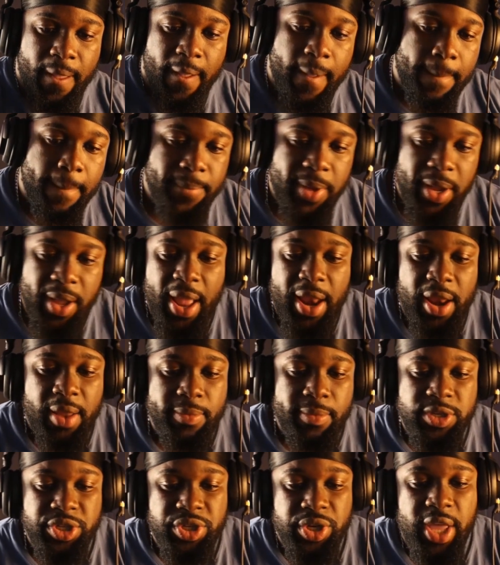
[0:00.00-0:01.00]
Mikhailo
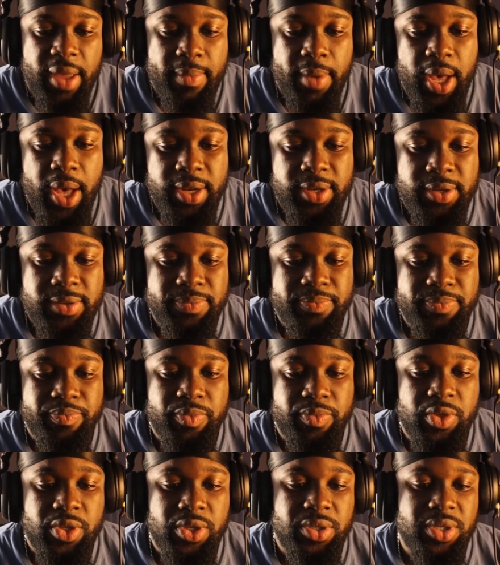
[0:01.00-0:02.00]
Mudryk came on.
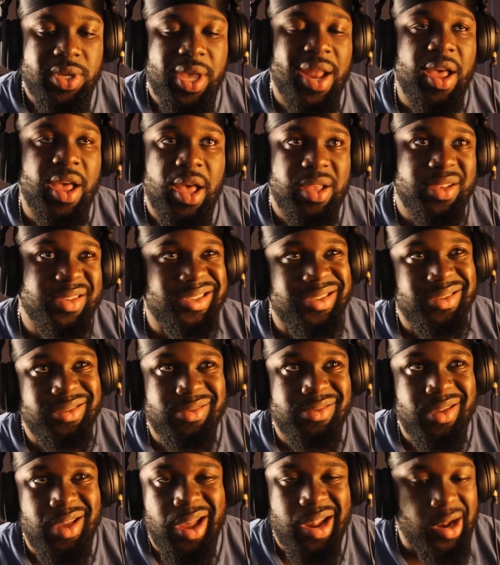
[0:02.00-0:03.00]
It's kind of
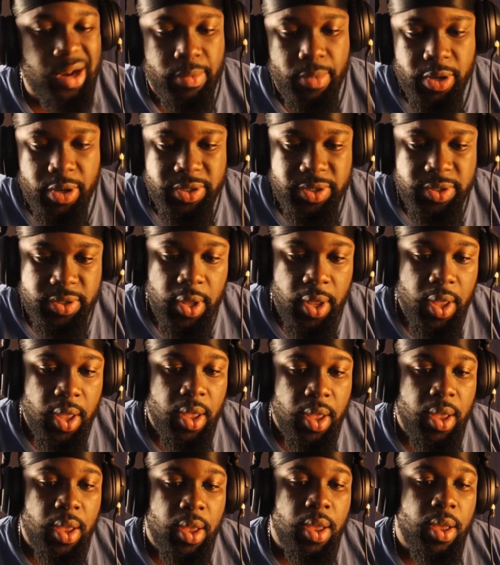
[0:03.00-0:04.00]
anonymous.
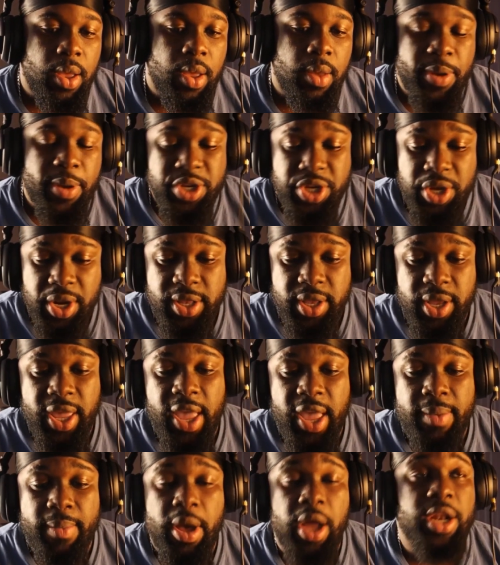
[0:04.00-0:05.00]
Pedro Neto
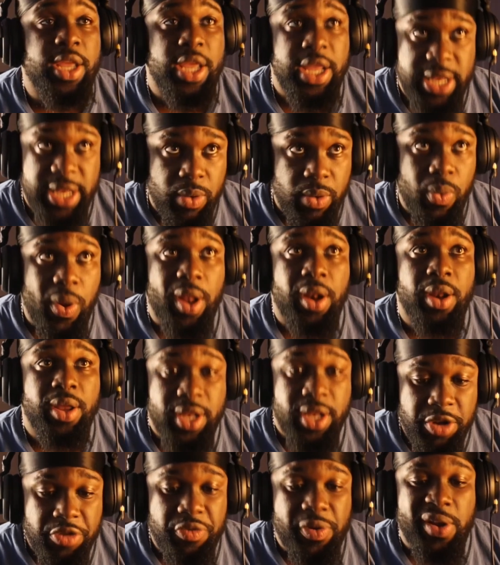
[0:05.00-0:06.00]
came on. He did well. He
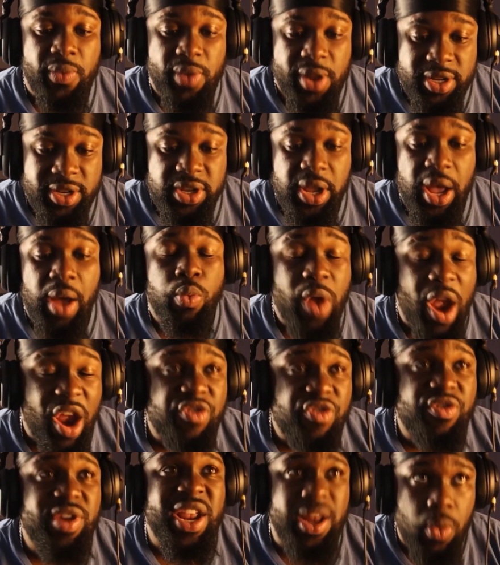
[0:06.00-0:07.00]
did really well. So I
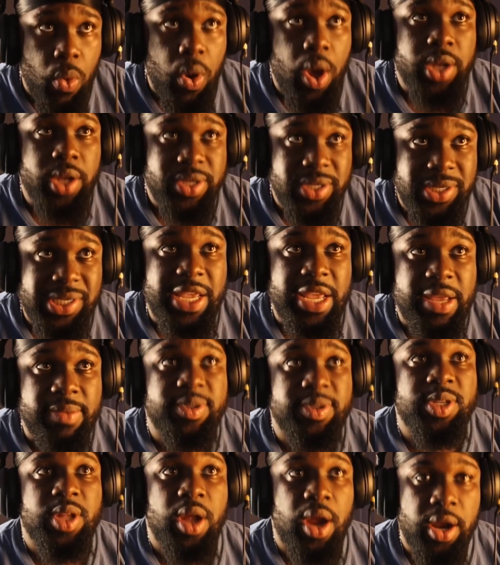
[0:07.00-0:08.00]
really want to see him
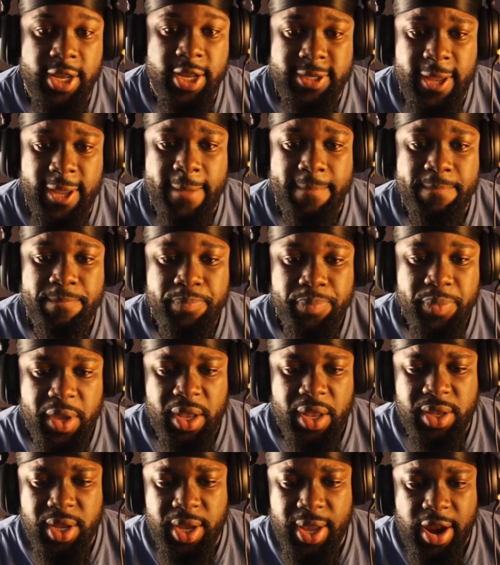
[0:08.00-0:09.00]
start next game
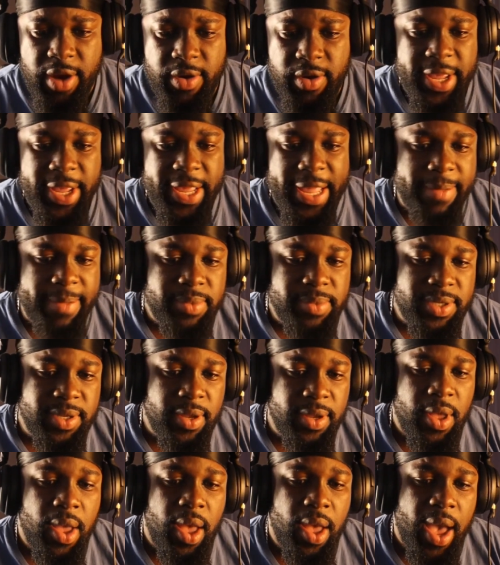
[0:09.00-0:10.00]
and to get around the games.
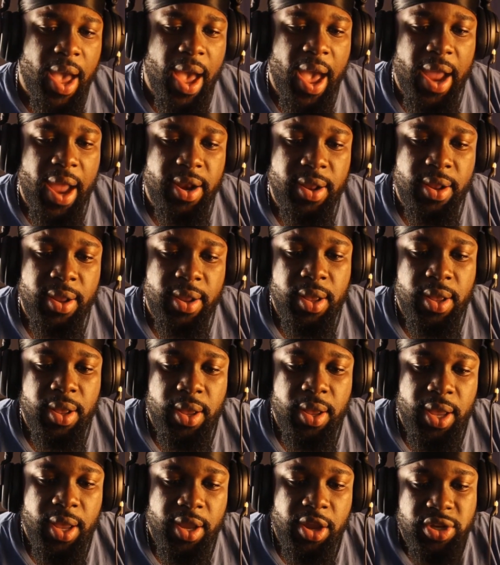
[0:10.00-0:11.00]
And
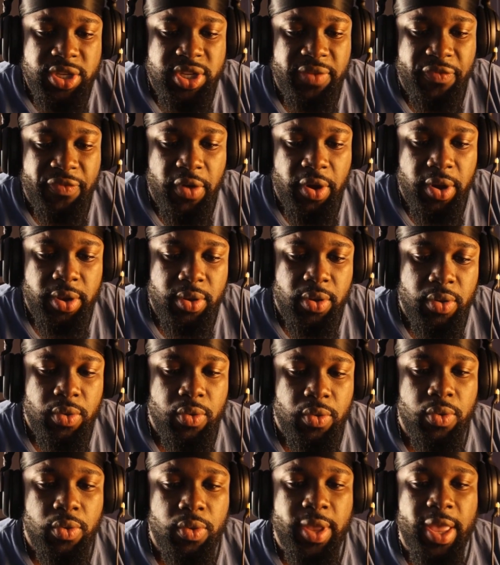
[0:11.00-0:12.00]
Christopher
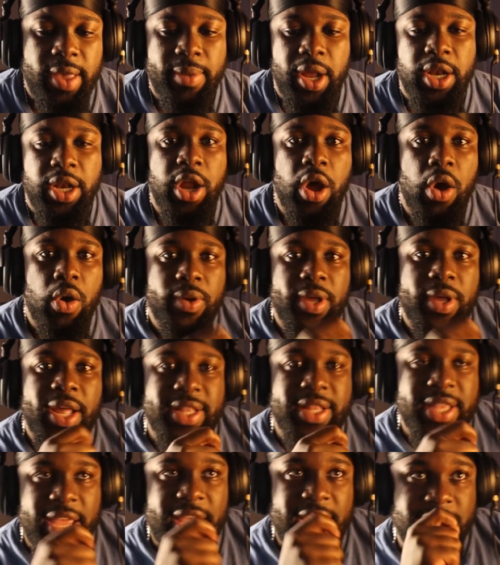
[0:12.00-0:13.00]
Nkunku came on. Now,
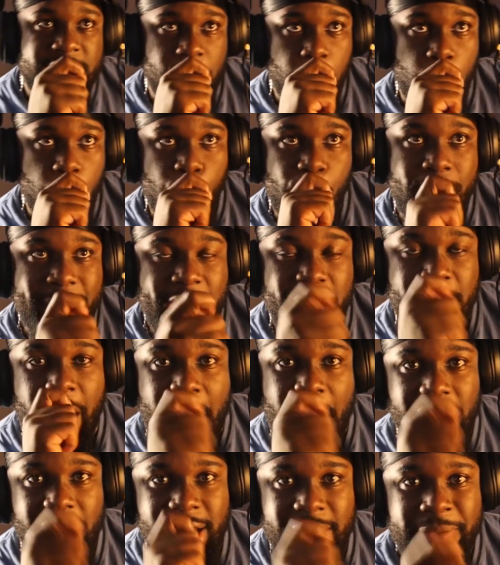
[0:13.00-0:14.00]
it is
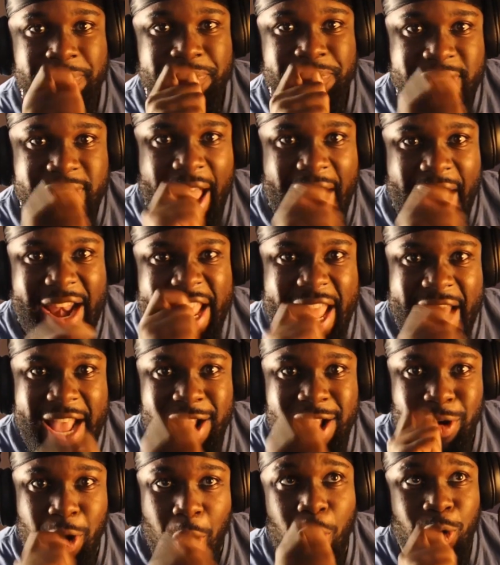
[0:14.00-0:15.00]
criminal that
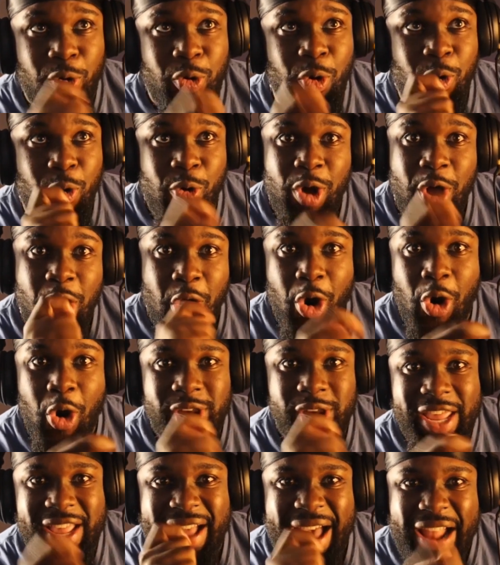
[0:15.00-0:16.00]
Nkunku
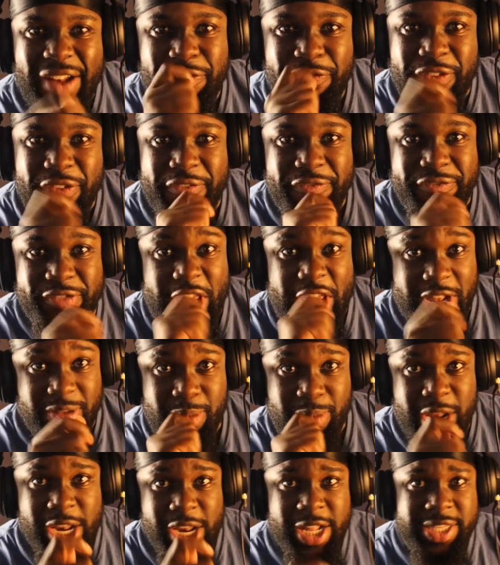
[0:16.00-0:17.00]
only got 15
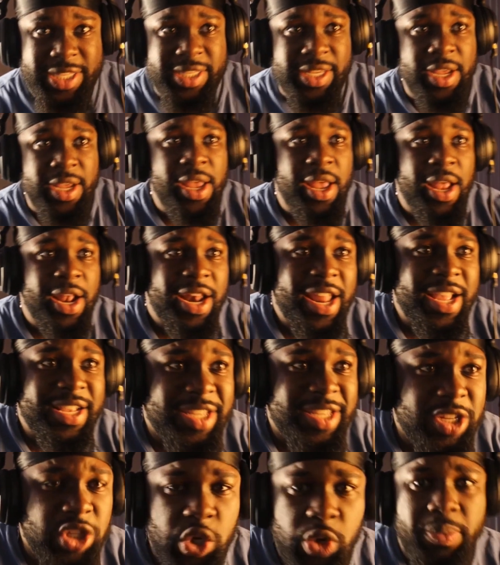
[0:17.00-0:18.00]
minutes.
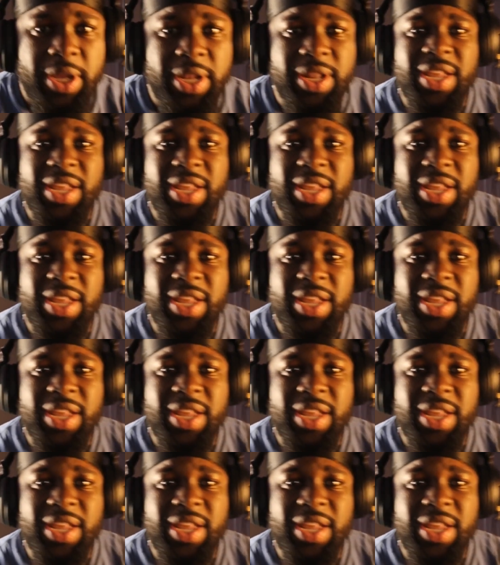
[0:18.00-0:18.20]
Listen to me.